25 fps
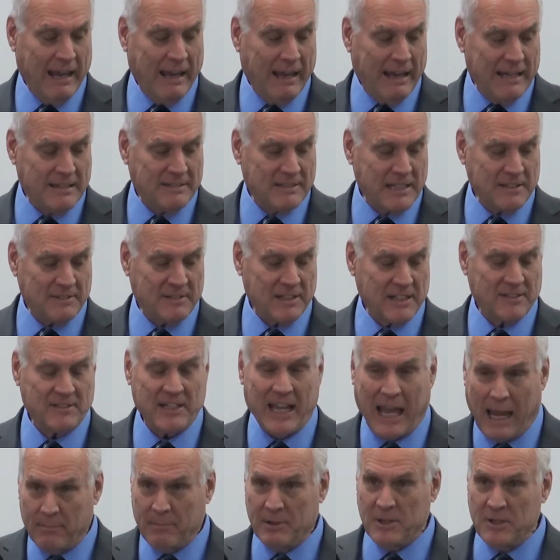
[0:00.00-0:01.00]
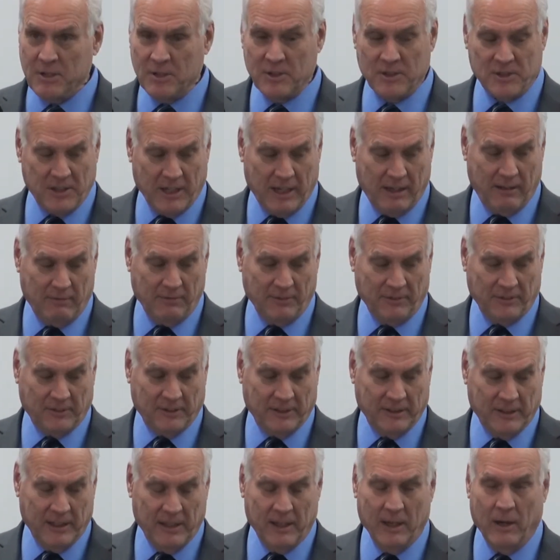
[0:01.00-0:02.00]
He says, Examine yourselves
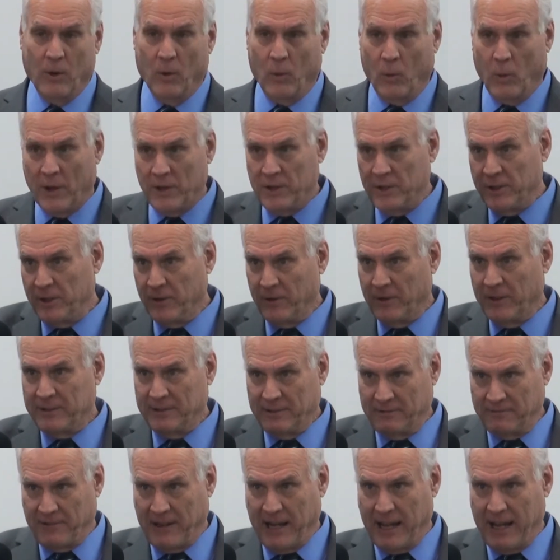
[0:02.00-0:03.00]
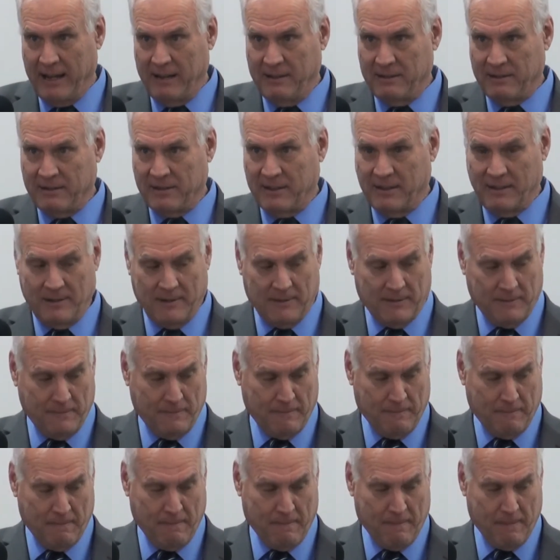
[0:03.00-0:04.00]
whether you're in the faith
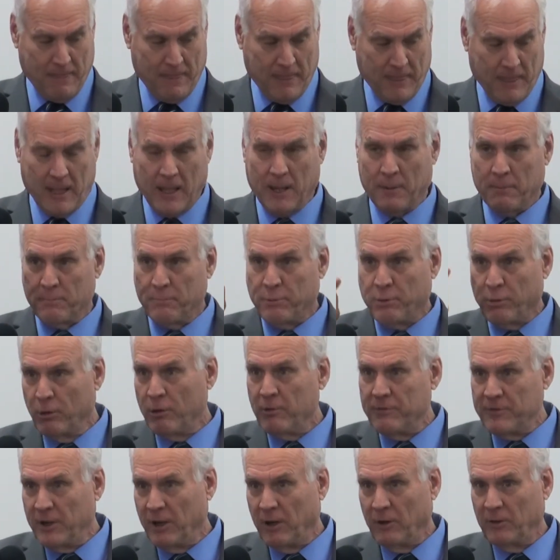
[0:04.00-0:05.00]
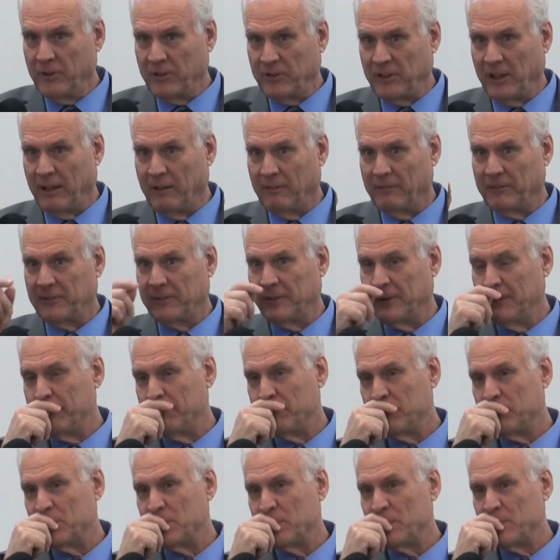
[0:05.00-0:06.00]
prove your own selves.
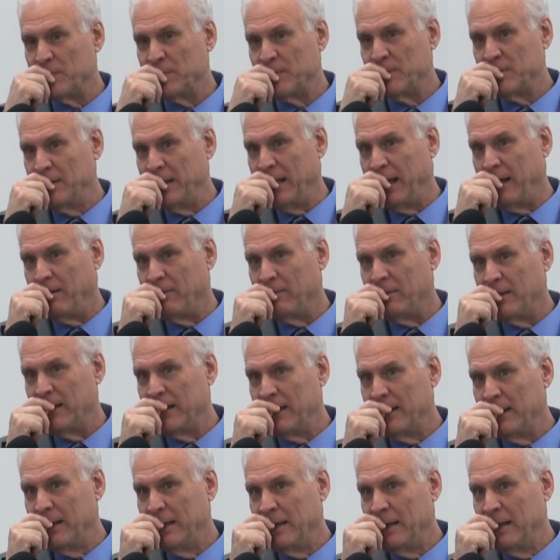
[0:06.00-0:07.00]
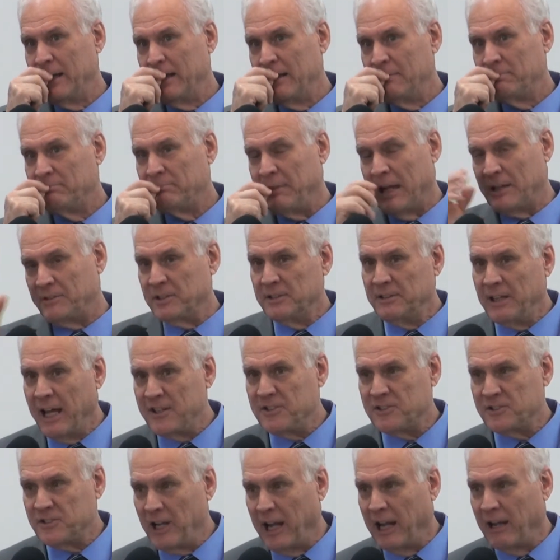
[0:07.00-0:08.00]
Now, that's a
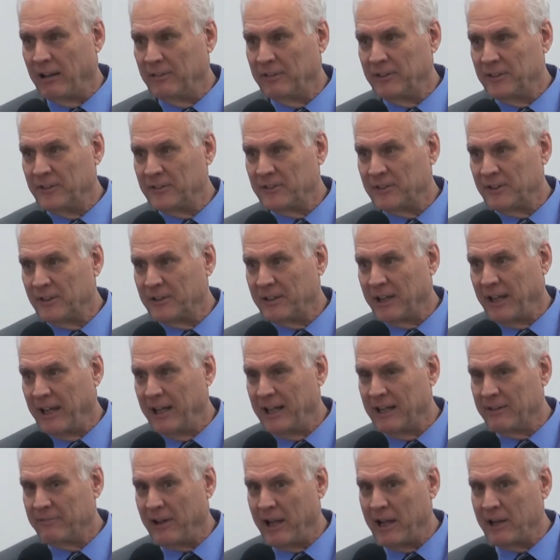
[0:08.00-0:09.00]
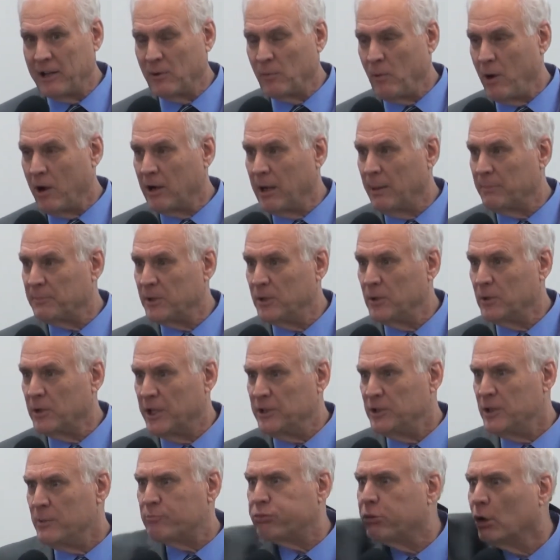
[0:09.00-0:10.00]
nice challenge, okay? And if I could walk up to you,
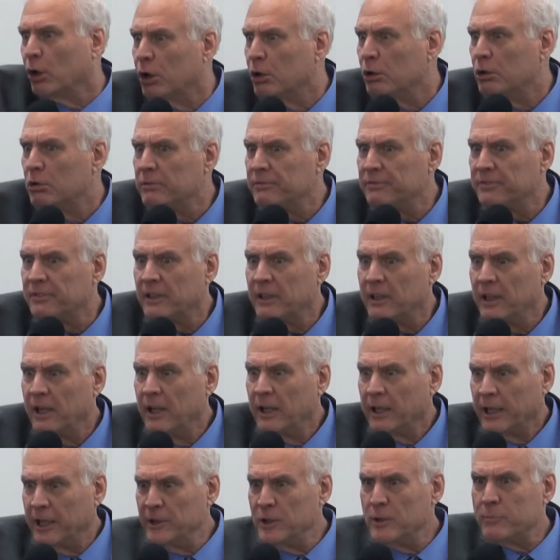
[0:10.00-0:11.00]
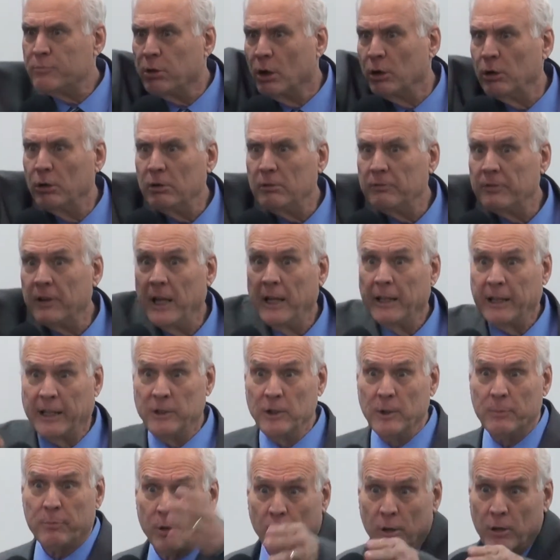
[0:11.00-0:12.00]
can you prove? Can you prove? Can
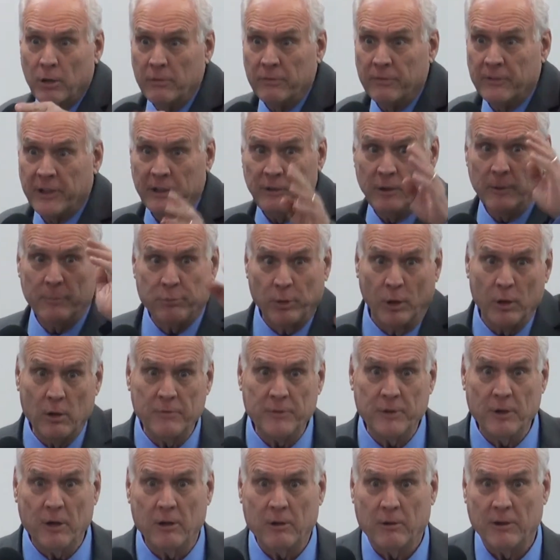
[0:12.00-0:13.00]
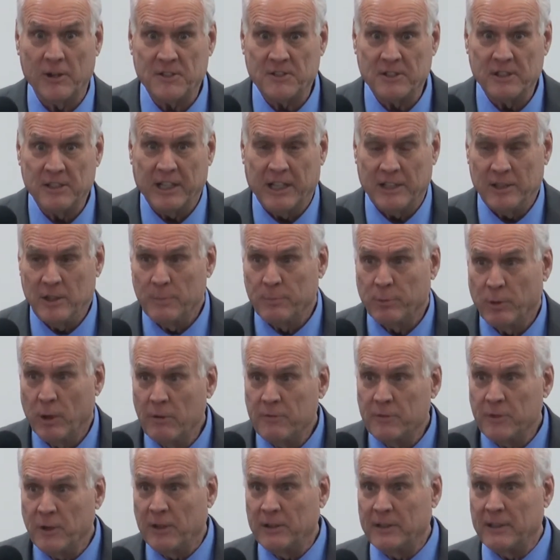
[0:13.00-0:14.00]
you prove? Can you prove you're a Christian? Can you
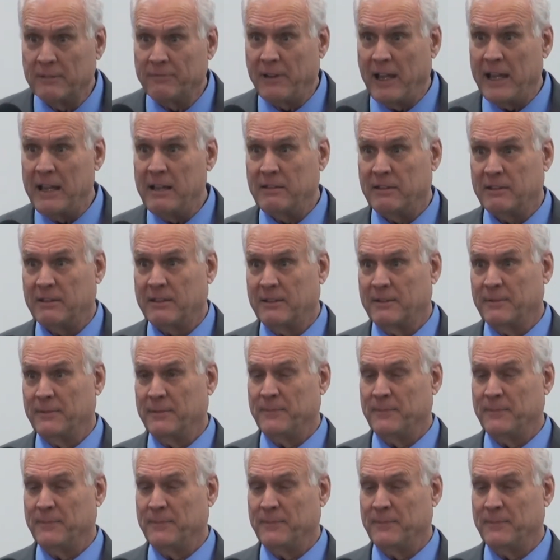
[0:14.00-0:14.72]
prove you're in the faith?